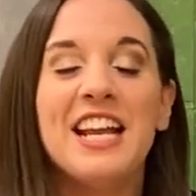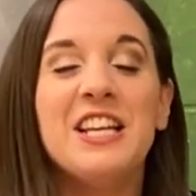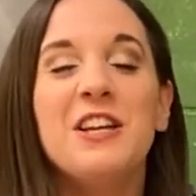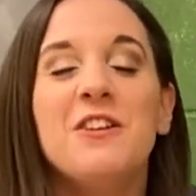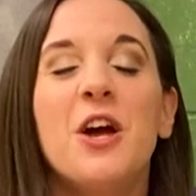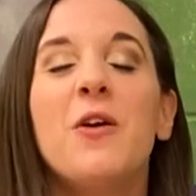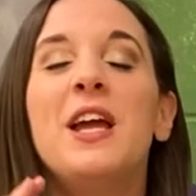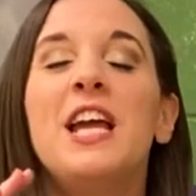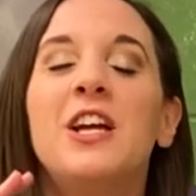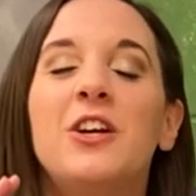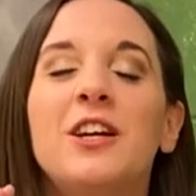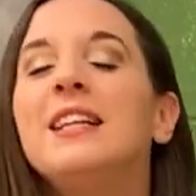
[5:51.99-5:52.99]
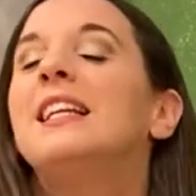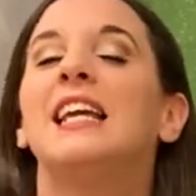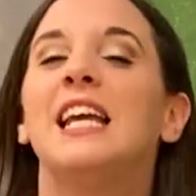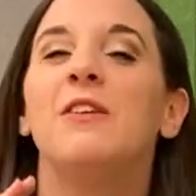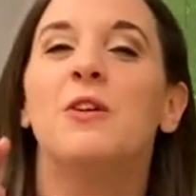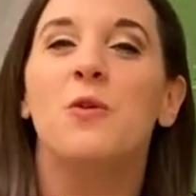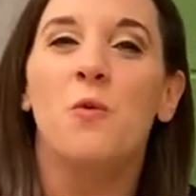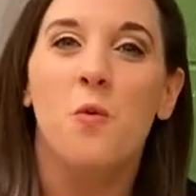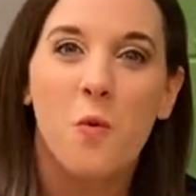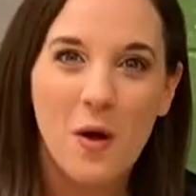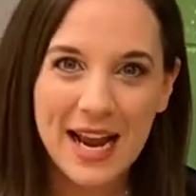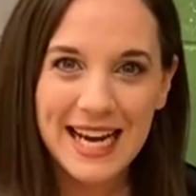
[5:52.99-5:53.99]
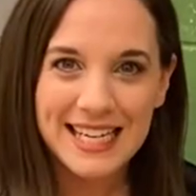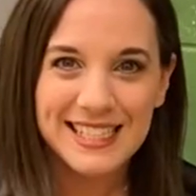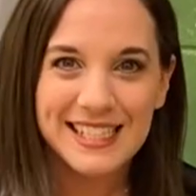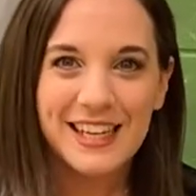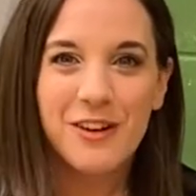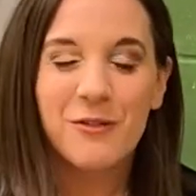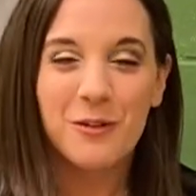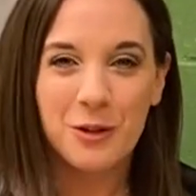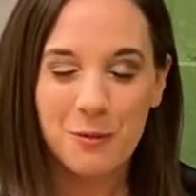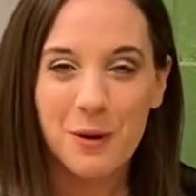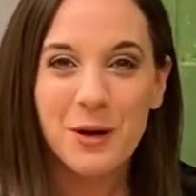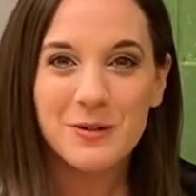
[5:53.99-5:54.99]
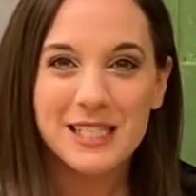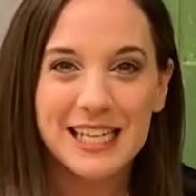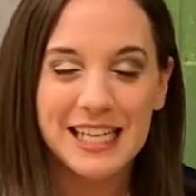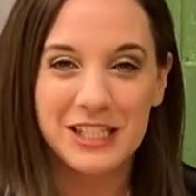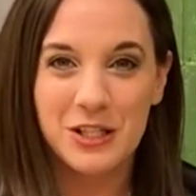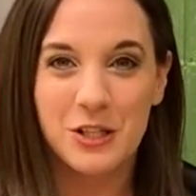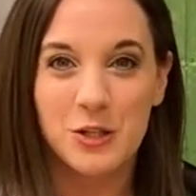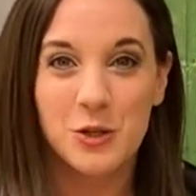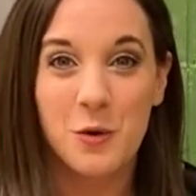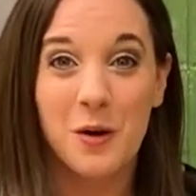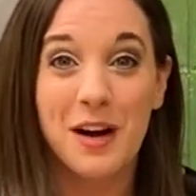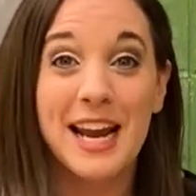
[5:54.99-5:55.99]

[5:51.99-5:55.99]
and he couldn't even wait for the boat to get to the shore.